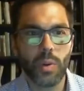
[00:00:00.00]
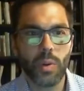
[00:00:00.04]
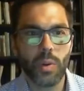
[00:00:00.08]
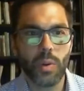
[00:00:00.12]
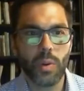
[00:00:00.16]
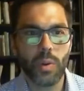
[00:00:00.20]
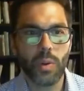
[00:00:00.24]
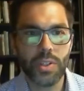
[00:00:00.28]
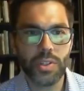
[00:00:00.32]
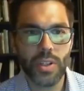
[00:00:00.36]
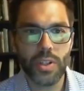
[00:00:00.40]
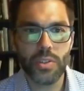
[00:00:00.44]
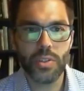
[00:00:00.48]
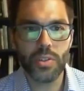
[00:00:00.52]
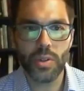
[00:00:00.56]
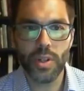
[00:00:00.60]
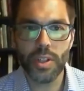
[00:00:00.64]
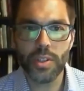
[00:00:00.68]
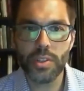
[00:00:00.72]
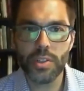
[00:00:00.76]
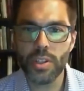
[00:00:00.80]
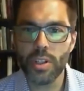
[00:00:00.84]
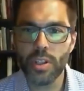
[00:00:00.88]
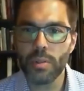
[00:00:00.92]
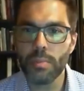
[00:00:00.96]
to question the
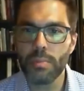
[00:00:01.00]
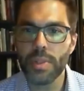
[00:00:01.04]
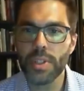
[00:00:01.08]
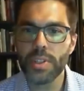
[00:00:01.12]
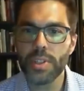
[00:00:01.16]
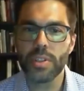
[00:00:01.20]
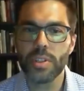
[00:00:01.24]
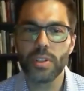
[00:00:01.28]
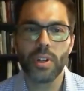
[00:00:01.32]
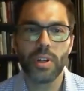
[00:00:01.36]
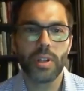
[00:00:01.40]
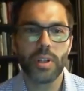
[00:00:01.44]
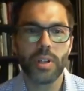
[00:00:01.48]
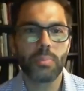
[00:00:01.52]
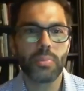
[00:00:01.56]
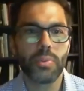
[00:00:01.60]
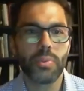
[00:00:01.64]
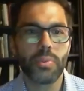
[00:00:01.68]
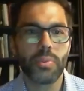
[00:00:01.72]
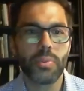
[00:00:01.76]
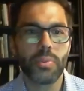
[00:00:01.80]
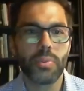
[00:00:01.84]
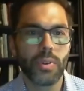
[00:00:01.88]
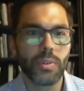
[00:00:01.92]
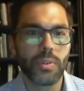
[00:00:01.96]
traditional missionary
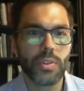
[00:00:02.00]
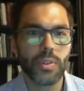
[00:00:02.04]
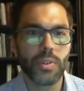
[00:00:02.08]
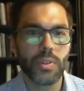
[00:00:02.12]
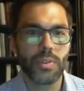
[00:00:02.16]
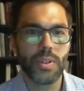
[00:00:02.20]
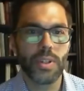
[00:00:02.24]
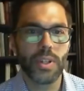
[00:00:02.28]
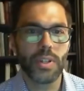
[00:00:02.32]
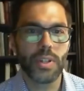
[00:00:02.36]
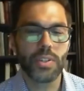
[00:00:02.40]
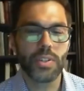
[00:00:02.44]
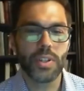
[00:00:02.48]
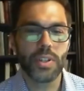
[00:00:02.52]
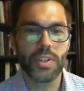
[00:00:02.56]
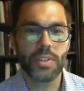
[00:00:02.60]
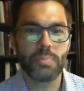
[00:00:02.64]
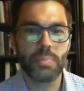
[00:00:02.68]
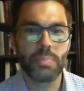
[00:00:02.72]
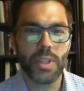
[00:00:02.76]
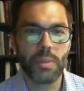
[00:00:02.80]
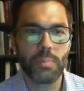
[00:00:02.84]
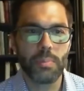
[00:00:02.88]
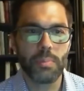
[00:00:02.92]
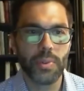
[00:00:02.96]
approach to
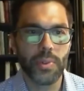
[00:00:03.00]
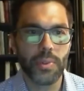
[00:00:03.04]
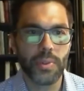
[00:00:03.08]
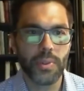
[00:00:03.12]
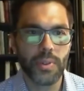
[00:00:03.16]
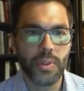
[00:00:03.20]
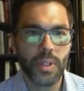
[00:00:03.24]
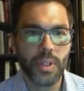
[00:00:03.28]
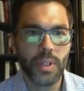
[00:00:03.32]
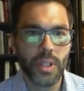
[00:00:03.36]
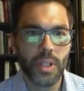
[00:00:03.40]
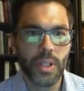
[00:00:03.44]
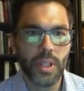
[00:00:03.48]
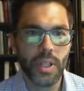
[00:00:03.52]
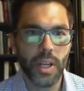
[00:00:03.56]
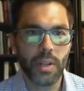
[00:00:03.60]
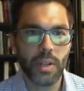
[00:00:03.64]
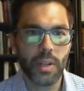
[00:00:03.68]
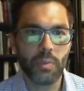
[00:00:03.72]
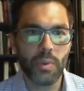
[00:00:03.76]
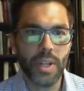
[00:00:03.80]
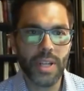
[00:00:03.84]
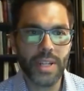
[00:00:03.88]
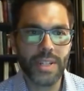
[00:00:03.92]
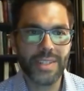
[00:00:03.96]
indigenous people
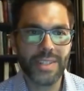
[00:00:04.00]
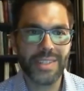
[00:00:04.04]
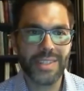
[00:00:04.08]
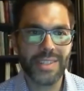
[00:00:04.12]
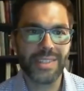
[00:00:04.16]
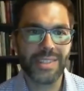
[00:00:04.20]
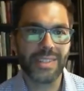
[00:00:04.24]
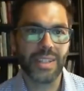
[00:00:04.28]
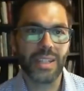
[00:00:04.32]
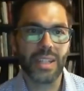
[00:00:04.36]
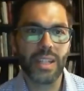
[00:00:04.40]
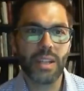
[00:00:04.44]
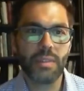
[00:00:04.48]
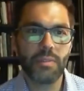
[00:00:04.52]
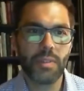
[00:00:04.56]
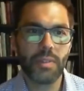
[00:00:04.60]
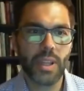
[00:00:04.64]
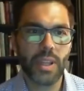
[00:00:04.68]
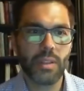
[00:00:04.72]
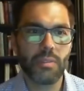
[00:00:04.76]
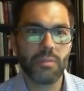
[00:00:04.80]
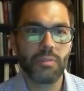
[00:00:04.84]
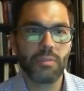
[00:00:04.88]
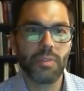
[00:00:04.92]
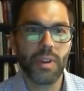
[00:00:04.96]
and raised
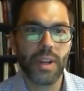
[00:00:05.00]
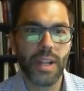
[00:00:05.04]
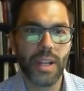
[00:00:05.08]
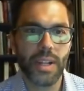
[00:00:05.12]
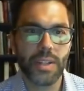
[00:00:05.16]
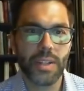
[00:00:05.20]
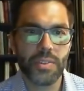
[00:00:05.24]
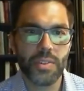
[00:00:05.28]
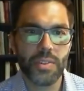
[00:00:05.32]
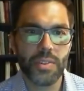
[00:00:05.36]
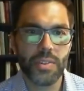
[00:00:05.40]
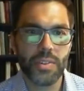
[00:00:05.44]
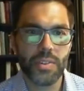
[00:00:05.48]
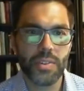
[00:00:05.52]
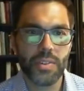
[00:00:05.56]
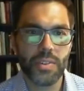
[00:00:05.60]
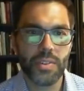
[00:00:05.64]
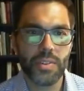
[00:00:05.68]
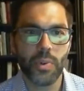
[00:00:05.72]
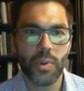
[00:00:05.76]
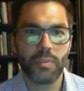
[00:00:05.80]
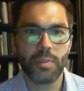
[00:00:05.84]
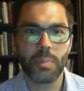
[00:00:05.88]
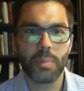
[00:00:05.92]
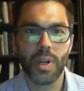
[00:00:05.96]
significant financial
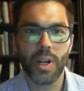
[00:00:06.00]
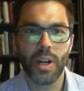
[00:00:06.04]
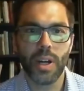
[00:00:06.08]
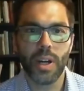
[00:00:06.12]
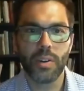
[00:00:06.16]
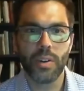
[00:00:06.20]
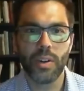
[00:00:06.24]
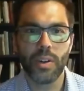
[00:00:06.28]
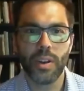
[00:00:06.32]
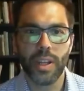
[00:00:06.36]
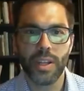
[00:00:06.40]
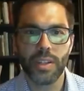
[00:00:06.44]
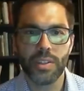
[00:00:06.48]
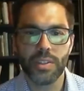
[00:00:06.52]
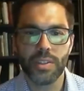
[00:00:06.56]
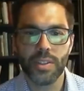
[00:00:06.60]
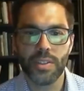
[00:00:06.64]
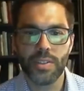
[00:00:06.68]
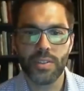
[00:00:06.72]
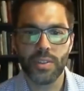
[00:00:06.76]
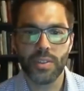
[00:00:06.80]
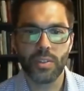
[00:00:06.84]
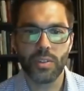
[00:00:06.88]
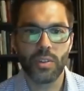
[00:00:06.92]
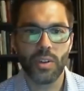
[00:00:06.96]
support from
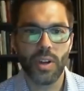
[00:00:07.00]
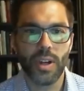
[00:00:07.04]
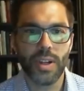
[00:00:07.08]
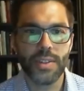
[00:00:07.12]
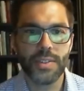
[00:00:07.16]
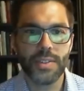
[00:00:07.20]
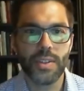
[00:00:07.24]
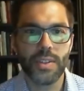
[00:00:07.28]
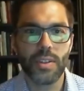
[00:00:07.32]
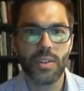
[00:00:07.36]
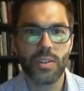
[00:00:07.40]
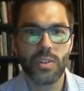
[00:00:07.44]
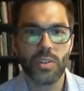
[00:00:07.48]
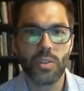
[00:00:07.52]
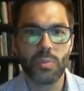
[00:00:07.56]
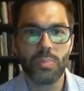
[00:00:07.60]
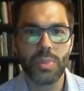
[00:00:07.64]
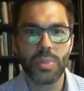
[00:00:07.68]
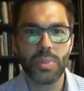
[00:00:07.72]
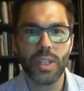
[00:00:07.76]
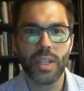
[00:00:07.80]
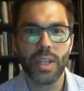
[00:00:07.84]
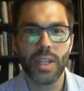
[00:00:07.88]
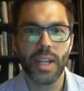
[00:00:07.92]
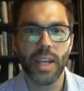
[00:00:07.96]
congregations across the
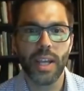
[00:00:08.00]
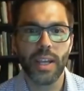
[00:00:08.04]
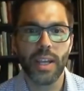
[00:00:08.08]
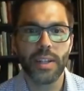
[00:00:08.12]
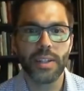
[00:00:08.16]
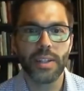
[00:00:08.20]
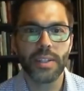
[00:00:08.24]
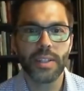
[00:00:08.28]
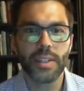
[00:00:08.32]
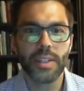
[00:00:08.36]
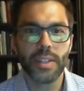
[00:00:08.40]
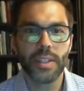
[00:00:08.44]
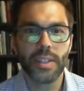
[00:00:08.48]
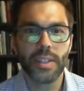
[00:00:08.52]
UPNA.